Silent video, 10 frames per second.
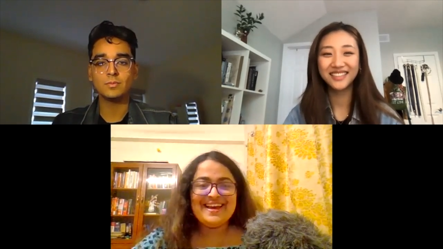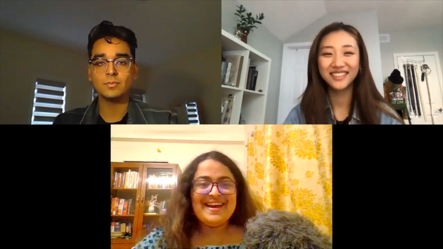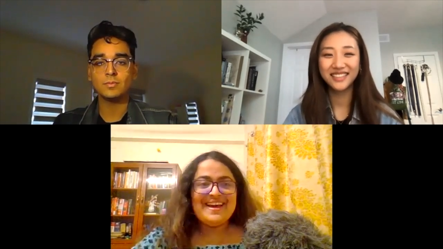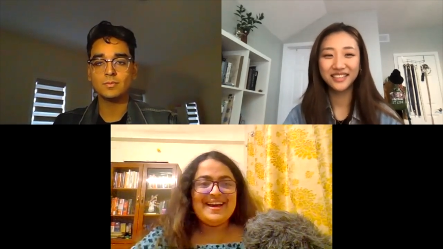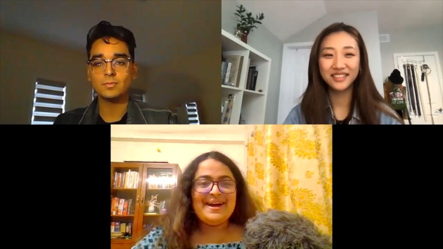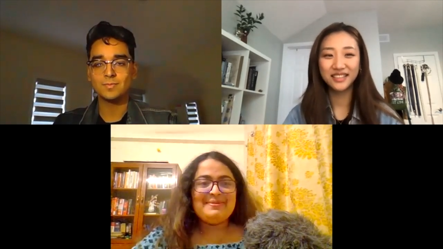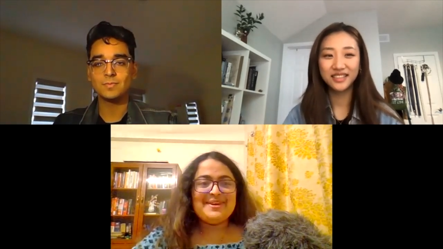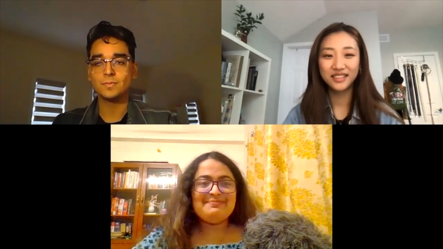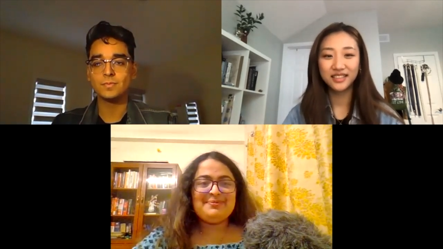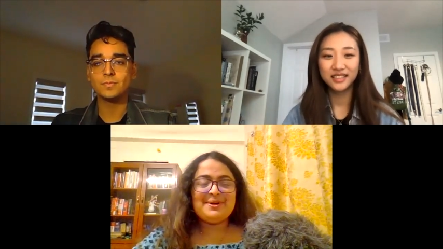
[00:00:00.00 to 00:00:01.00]
Speaker 1: I mean,
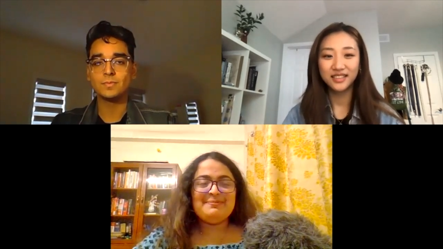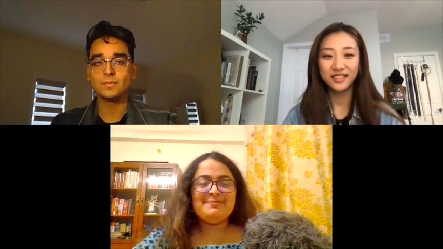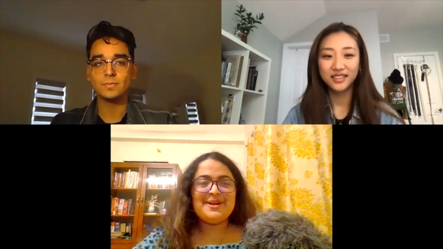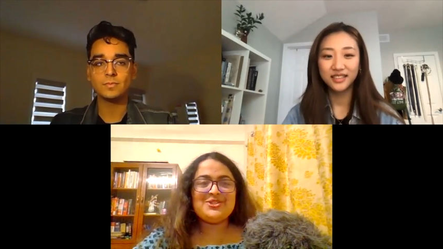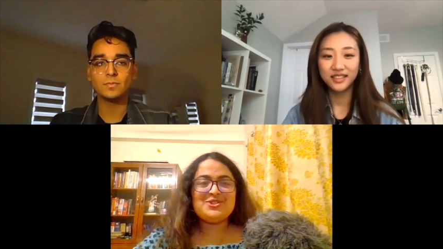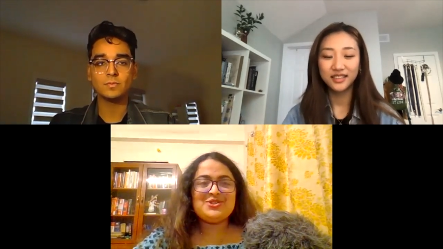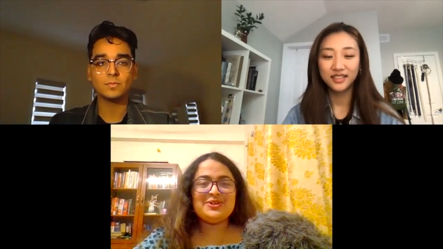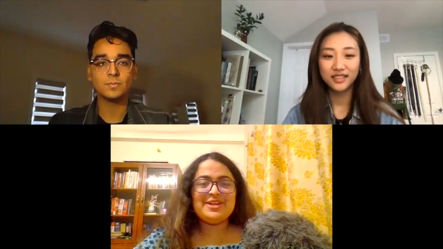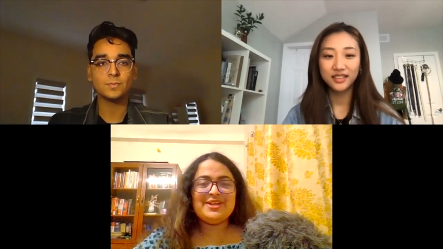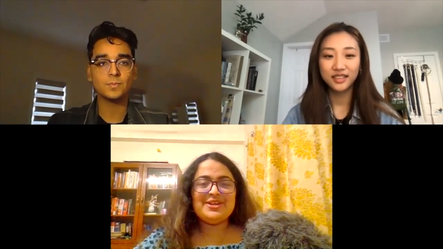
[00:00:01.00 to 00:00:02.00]
perpetually
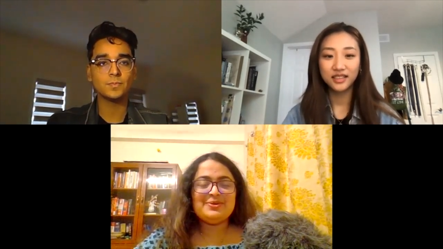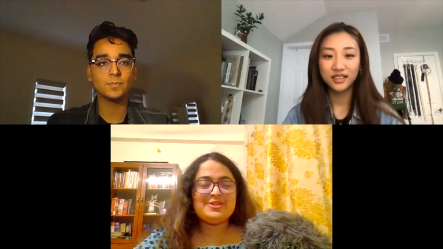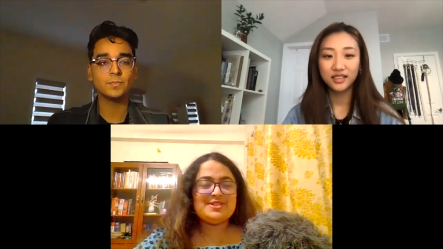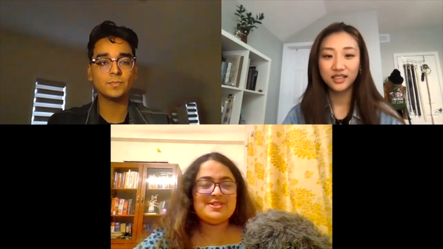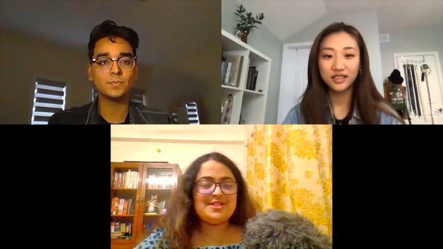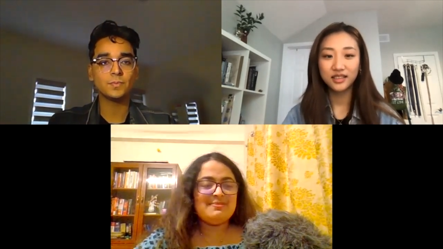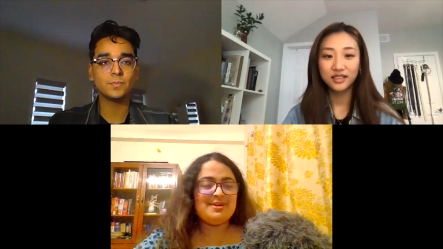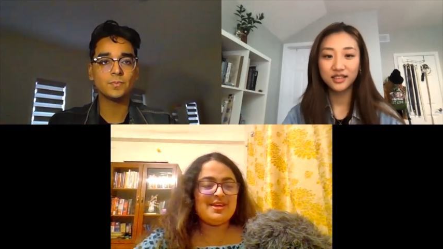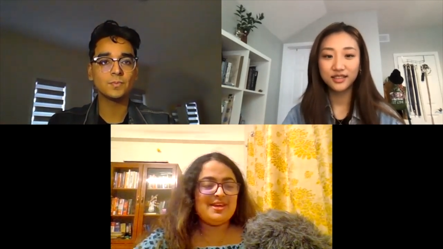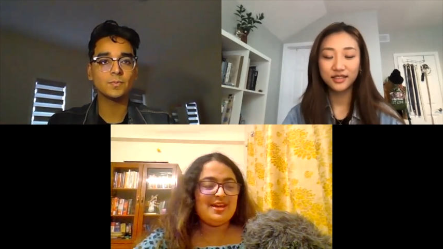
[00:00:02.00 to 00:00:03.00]
you would see me
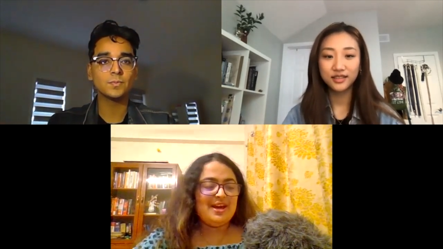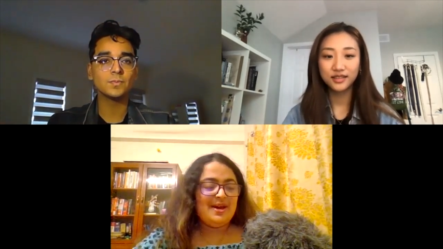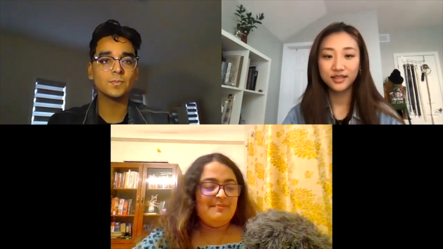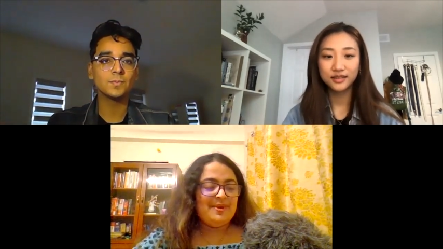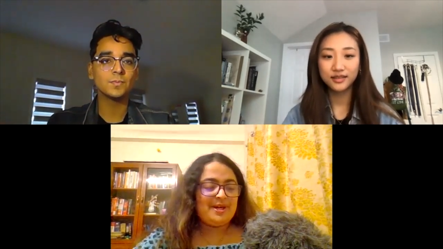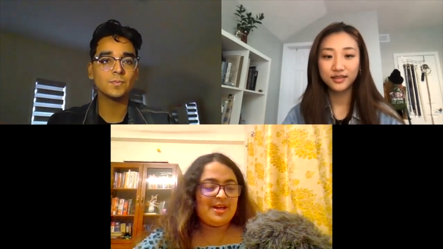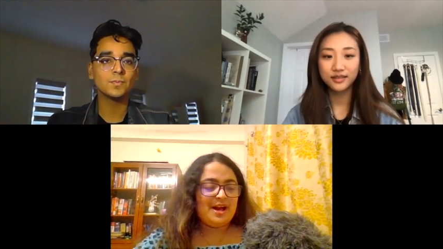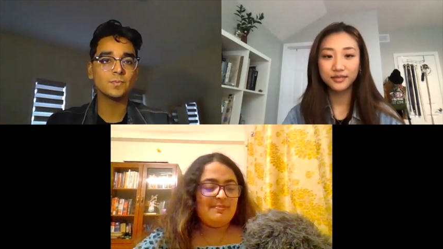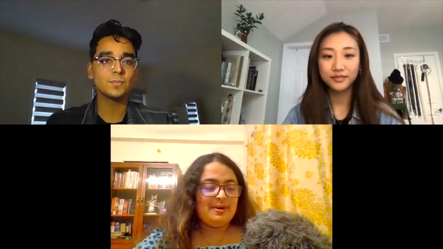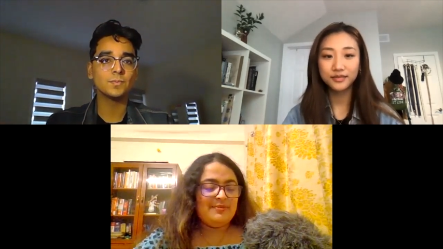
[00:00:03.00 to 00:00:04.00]
picking up a
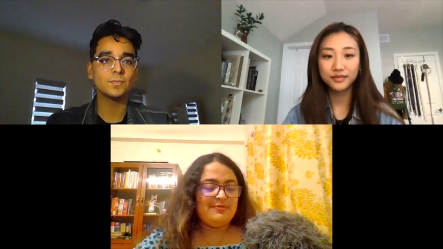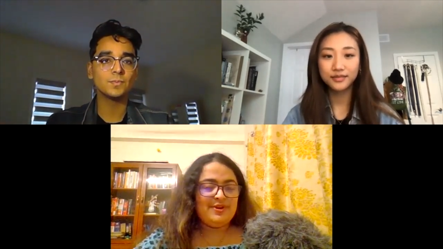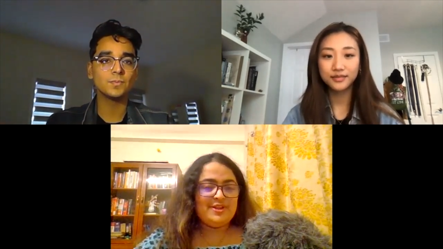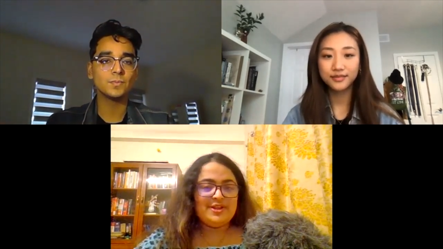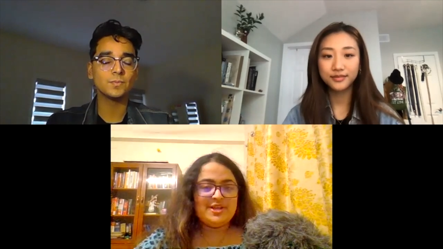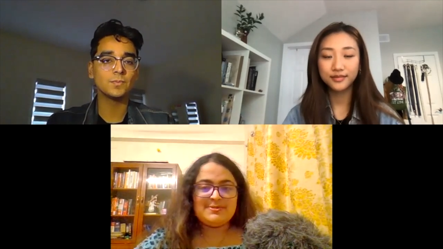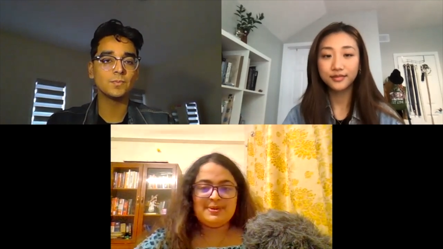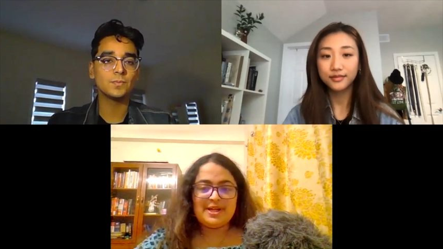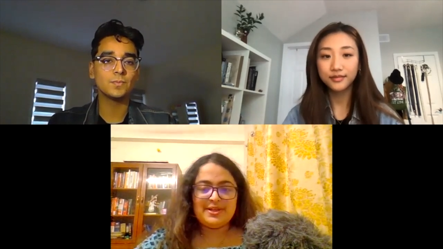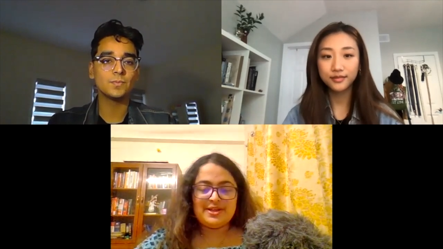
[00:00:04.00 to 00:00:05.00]
Finneas
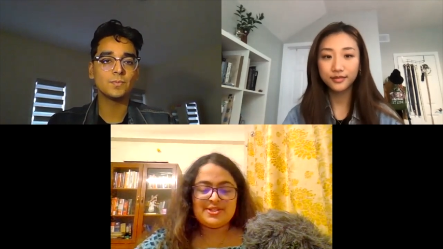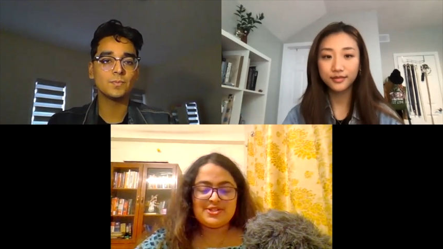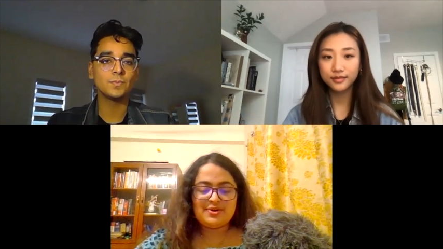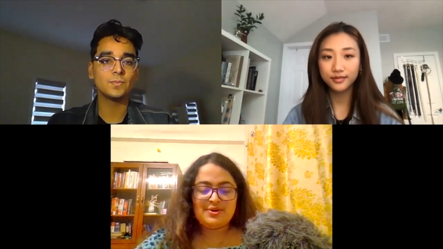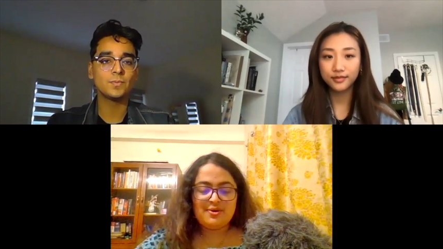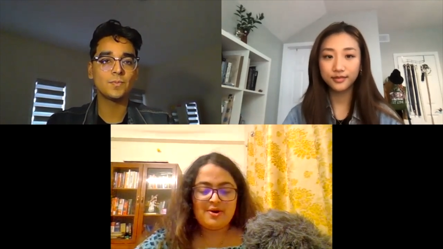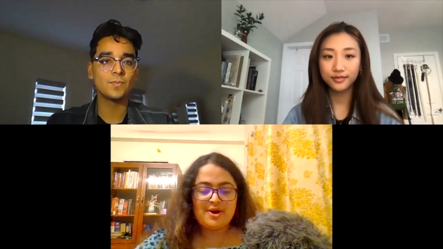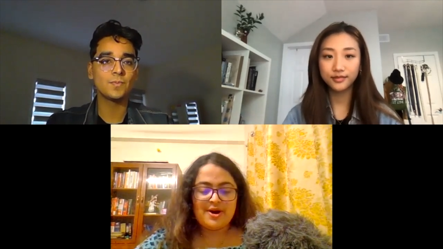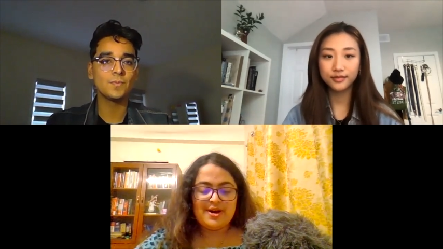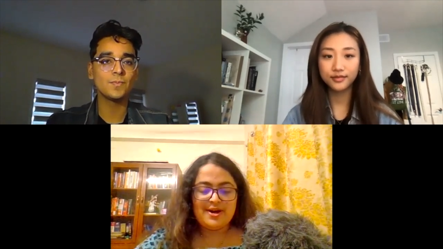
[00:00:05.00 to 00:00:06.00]
playlist or
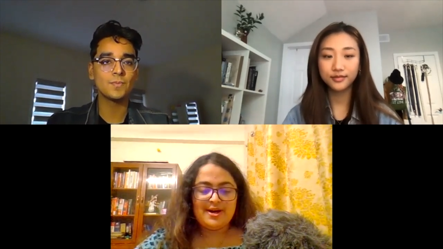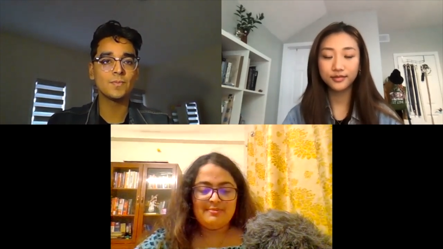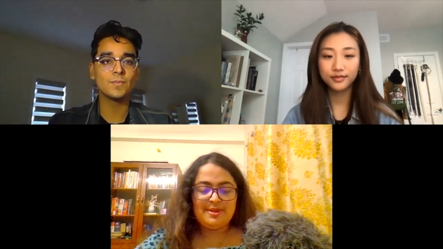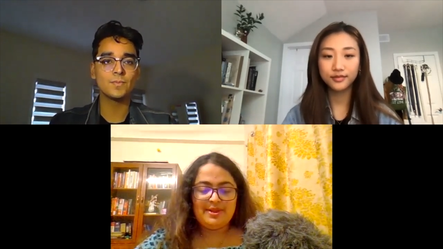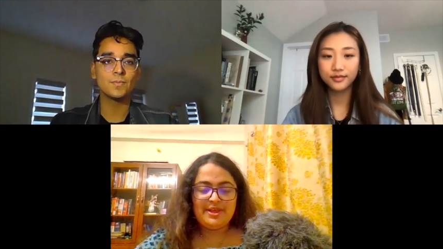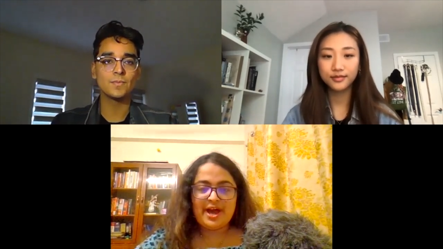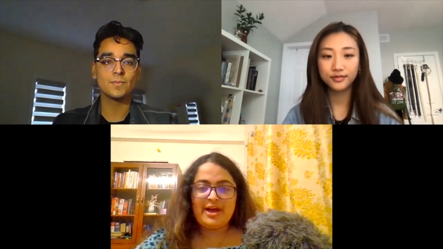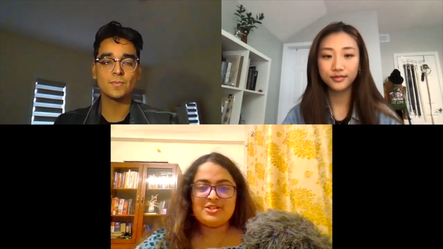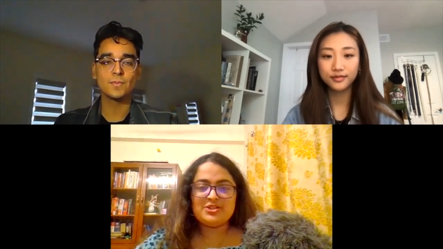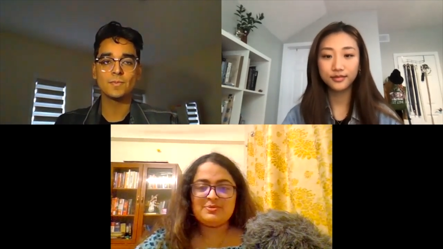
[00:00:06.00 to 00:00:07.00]
a Billie Eilish
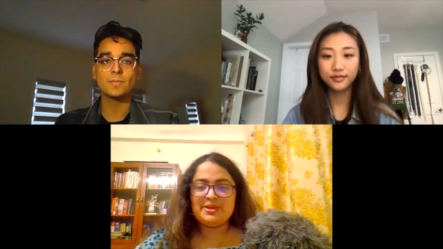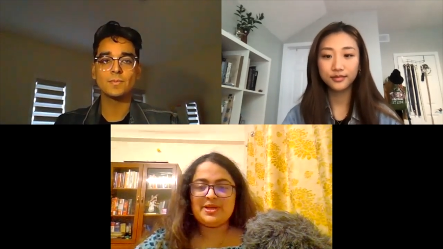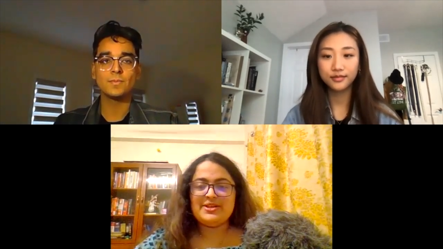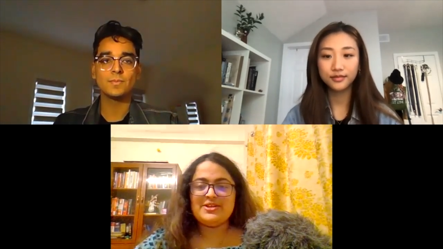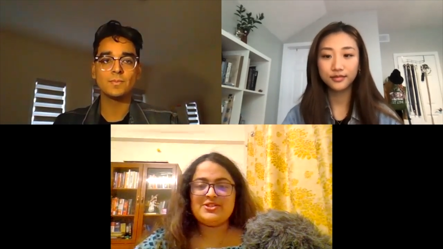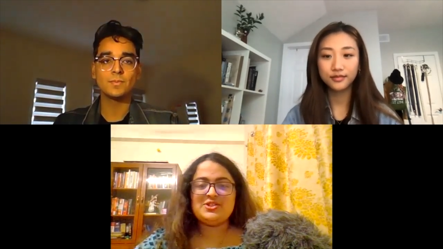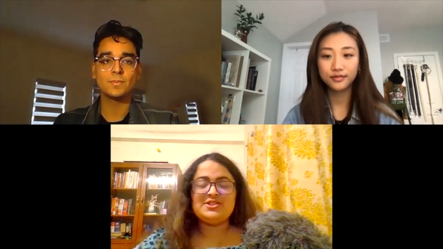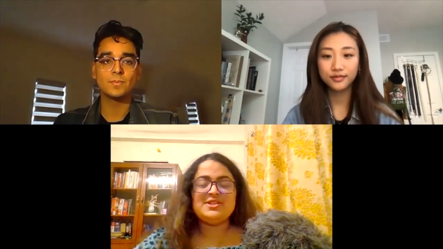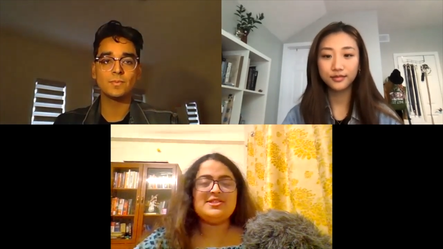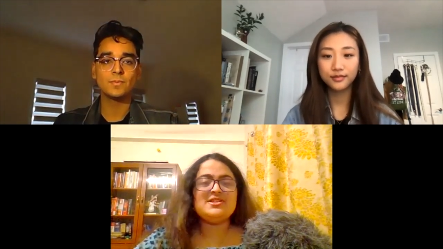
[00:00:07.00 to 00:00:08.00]
playlist, just
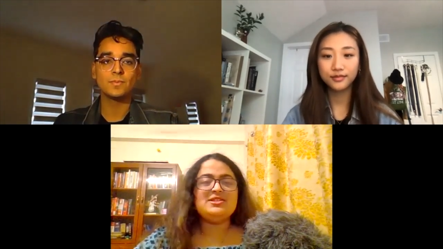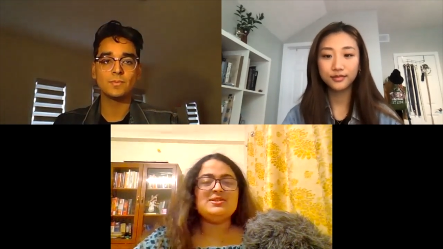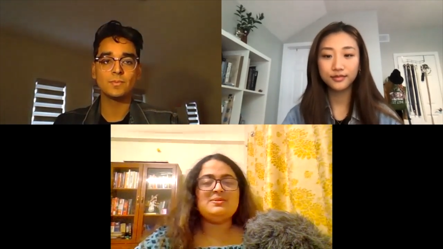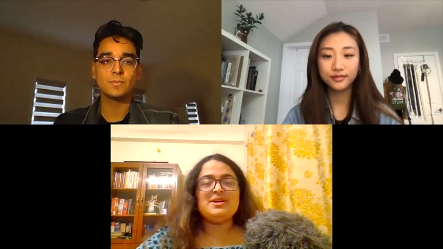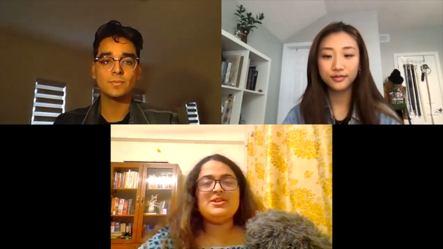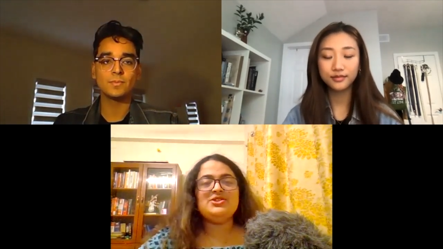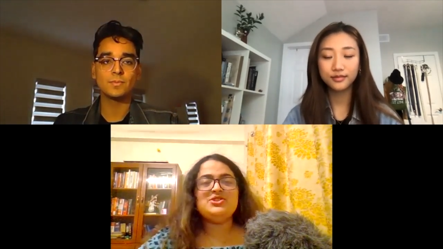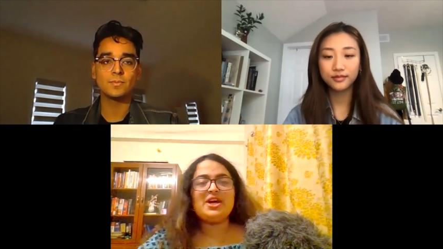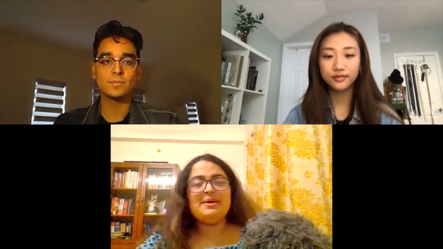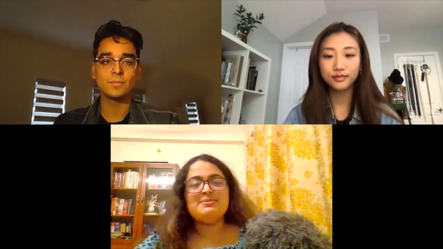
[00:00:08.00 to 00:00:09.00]
listen to it, jam
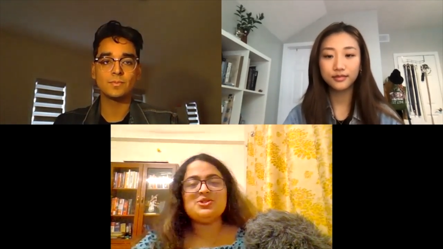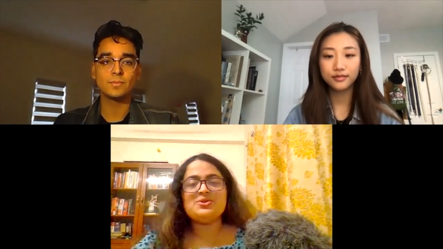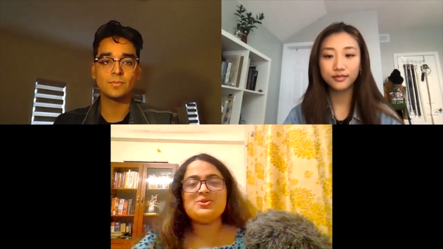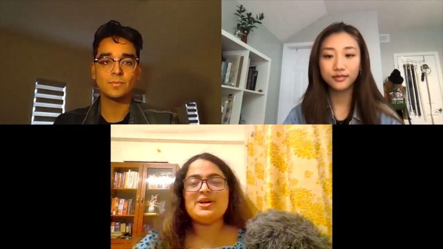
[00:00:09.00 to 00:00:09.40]
to it.